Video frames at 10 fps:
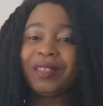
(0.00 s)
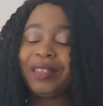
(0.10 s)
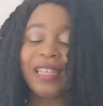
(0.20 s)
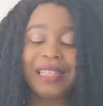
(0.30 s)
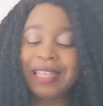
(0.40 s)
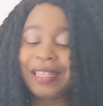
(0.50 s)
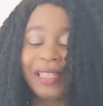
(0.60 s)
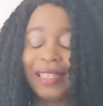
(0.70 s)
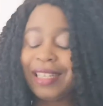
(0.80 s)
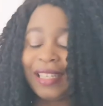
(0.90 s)
this
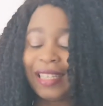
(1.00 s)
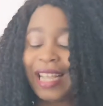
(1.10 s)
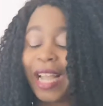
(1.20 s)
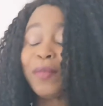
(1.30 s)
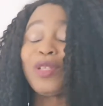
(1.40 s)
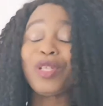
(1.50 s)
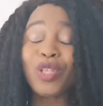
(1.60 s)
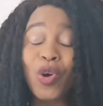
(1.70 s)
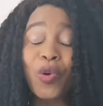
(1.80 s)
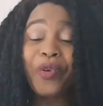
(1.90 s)
is, this is, I am
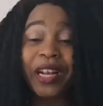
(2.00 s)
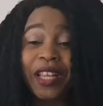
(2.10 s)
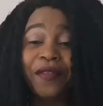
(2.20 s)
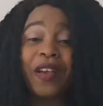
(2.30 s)
so relieved.